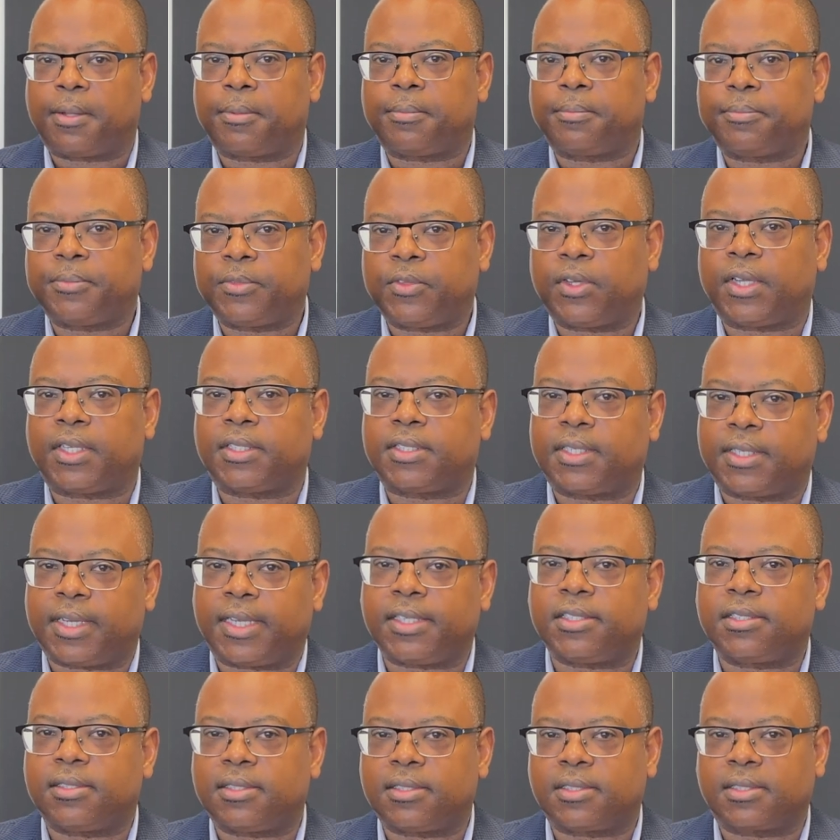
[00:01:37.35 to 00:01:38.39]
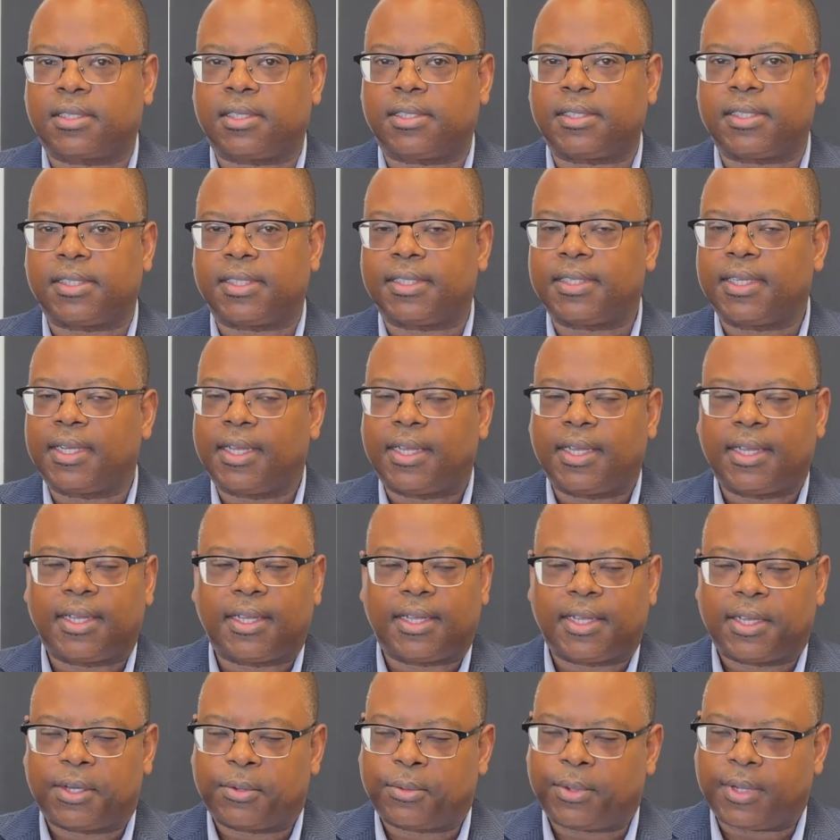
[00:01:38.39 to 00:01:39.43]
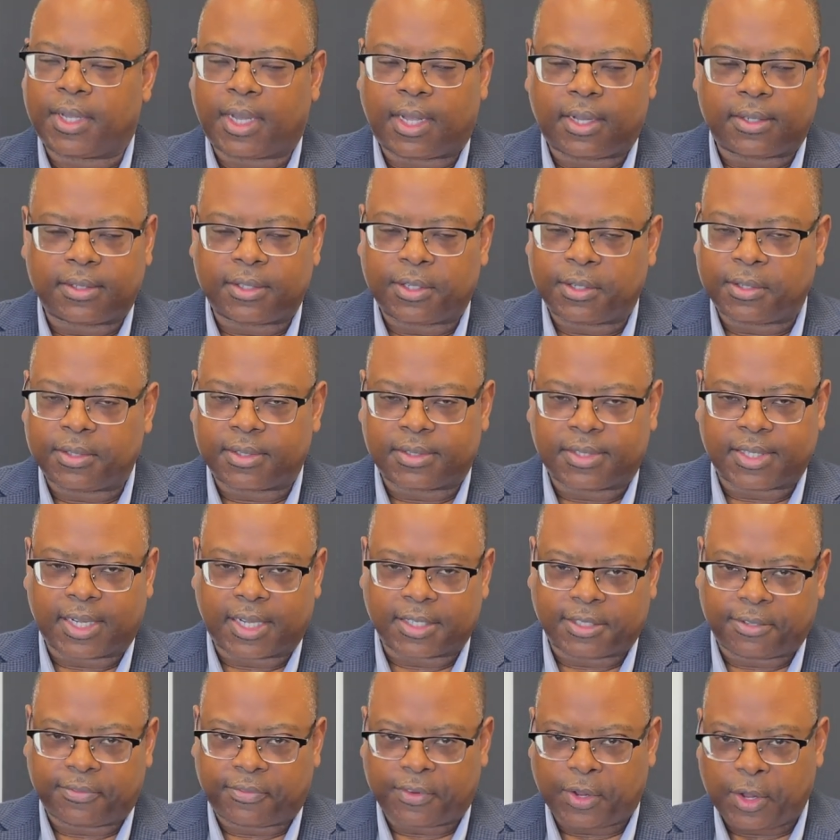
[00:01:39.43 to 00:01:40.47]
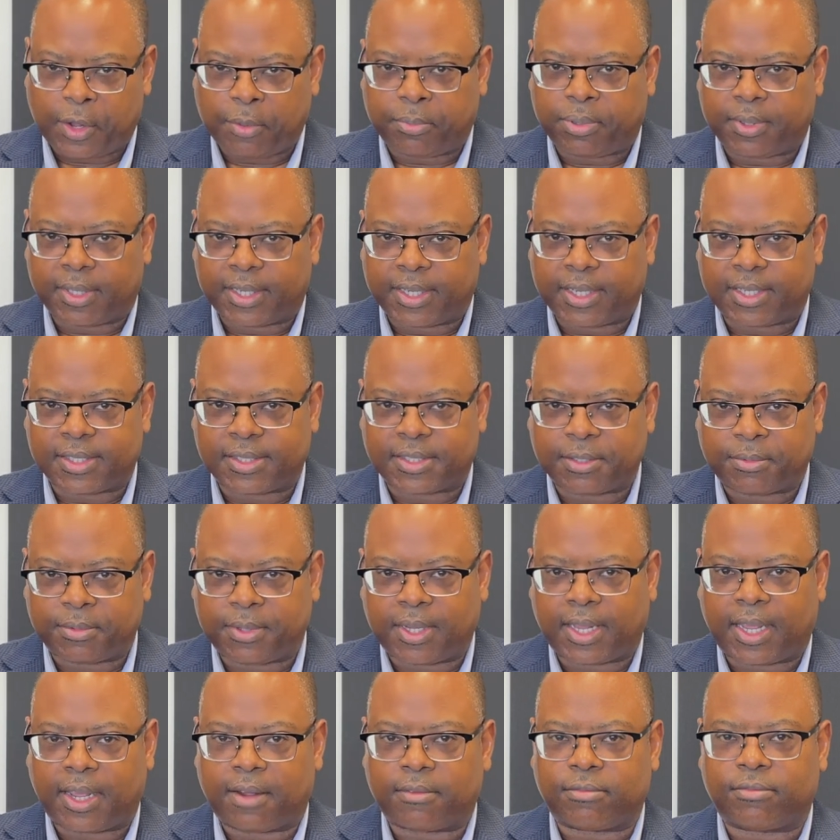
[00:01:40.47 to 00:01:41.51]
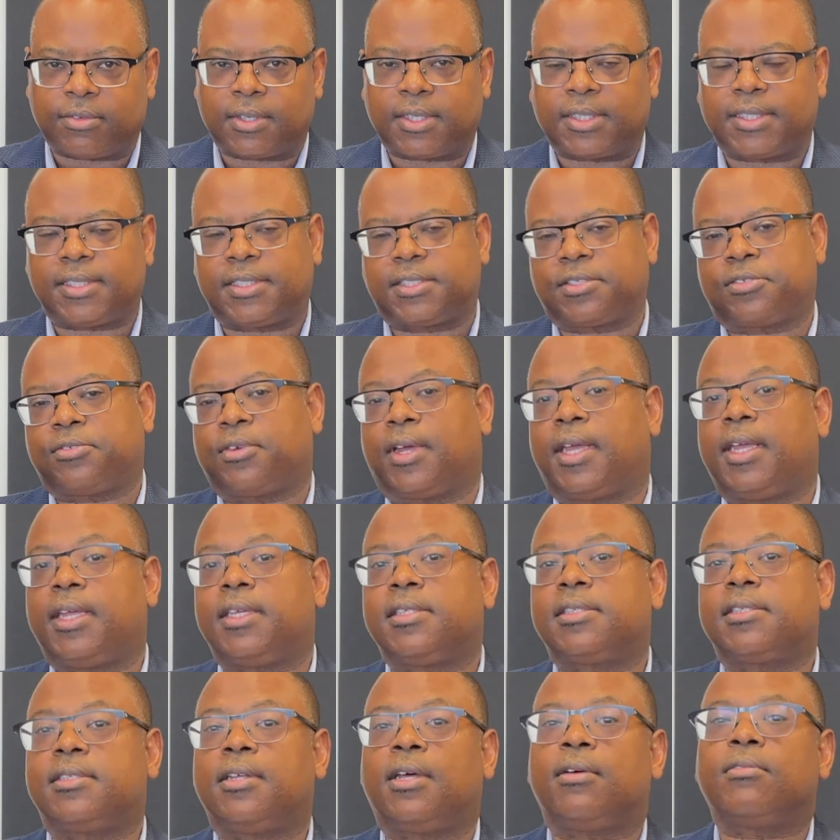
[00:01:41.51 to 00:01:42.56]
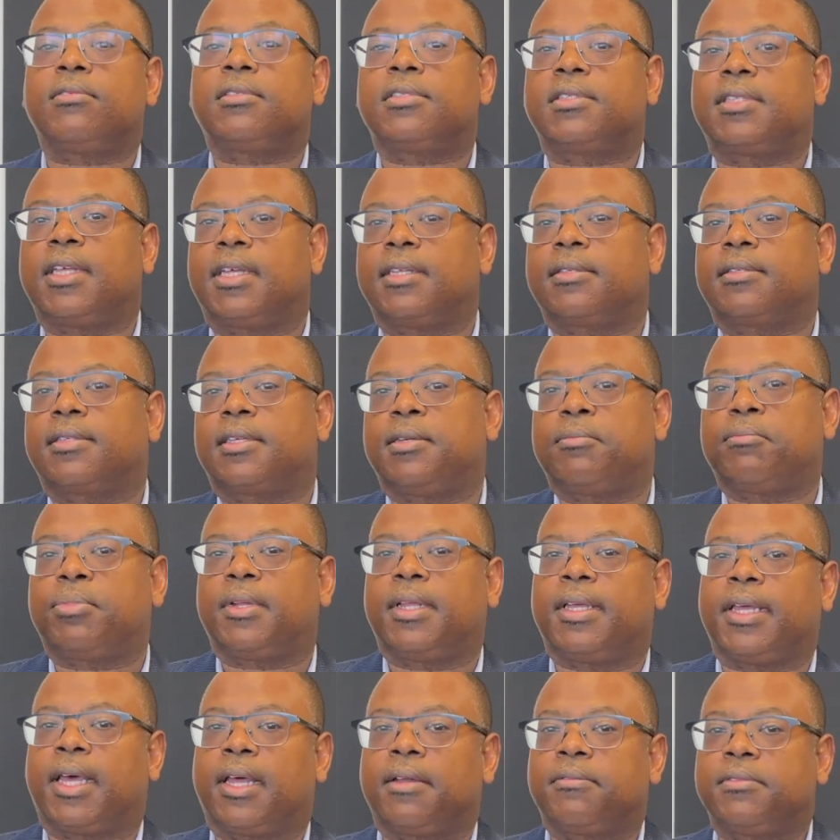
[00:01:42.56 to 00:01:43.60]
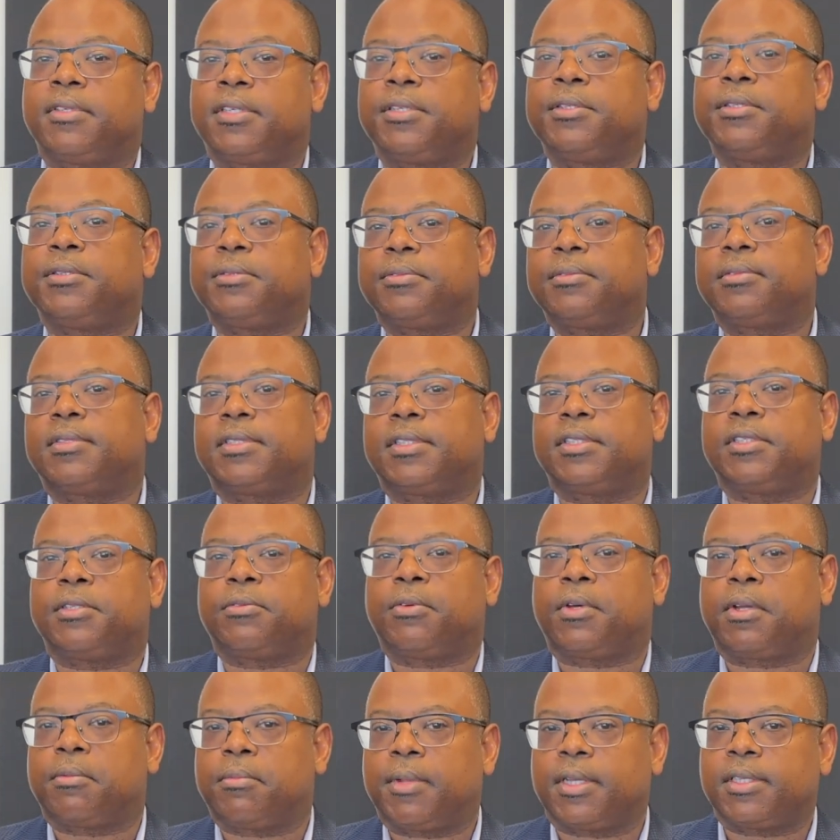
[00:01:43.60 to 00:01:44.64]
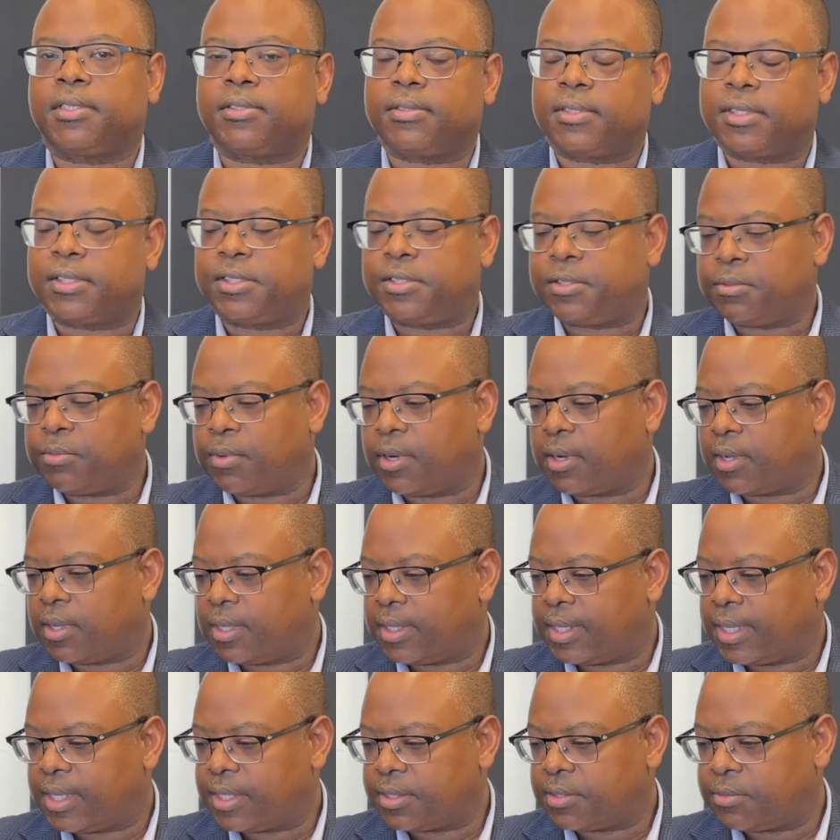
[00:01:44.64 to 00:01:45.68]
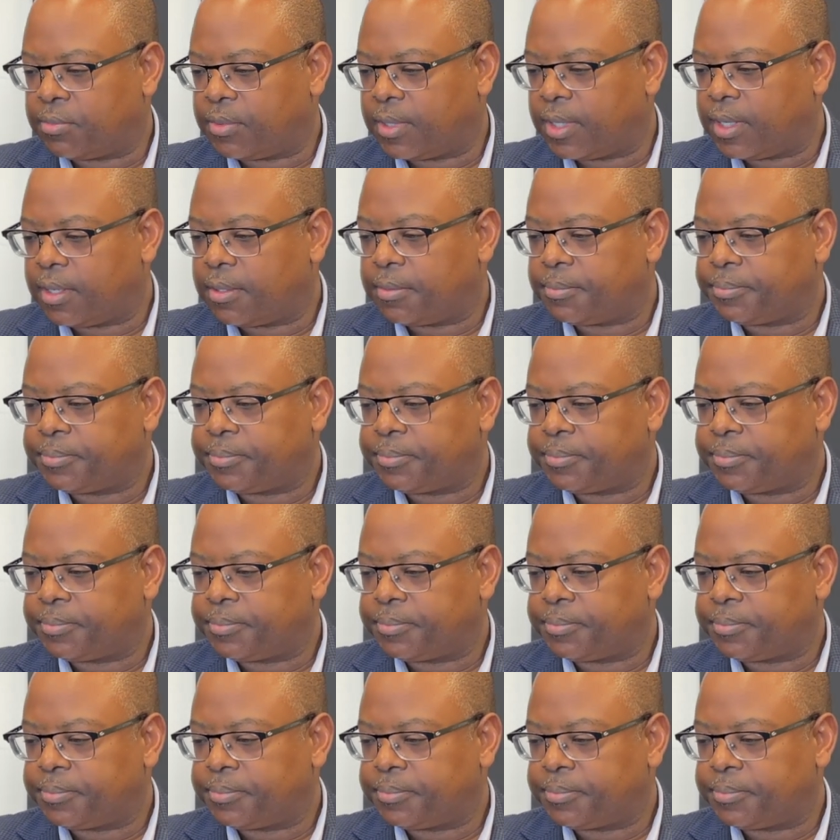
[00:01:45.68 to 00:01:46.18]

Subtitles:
intonation is good. We all know the saxophone players that we have really strange notes that can play out of tune. So you want to make sure that you work on that as well.